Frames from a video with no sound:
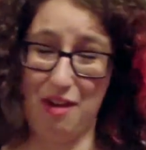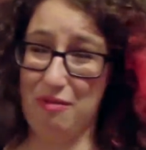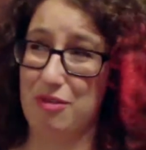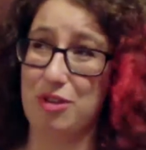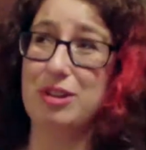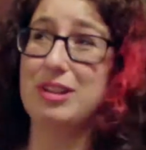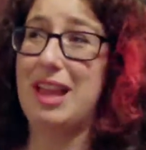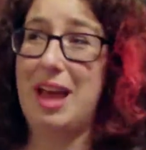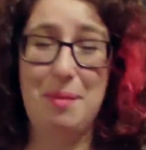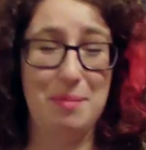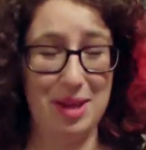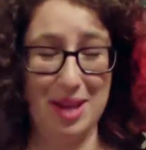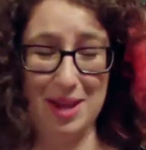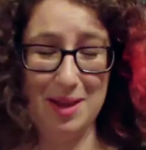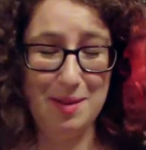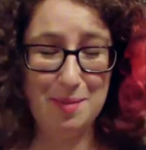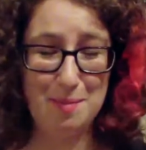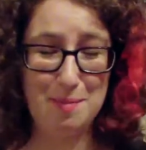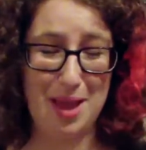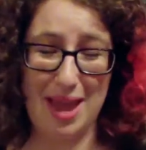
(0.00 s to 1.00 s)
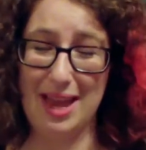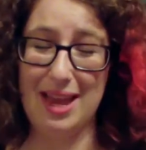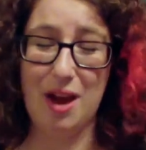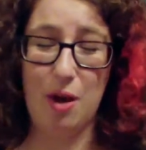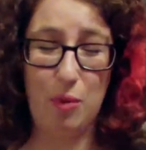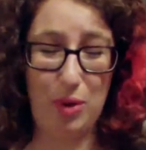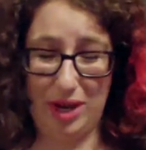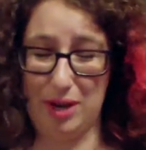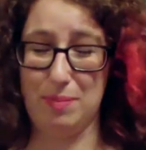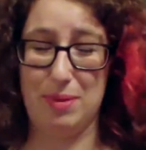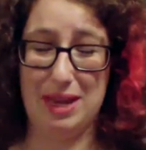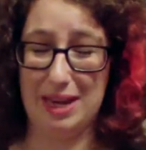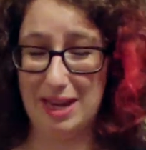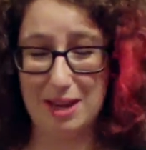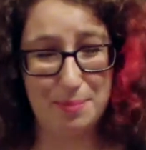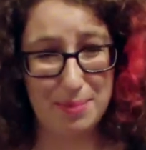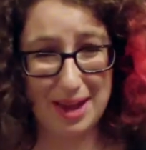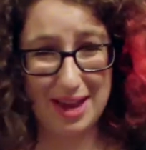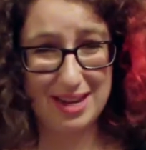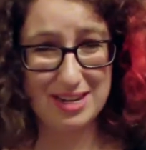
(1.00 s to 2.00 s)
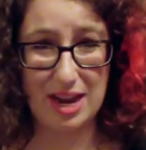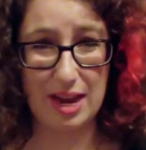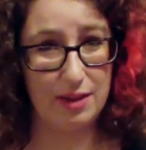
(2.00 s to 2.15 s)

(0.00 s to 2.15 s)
ever let me make a Wikipedia page.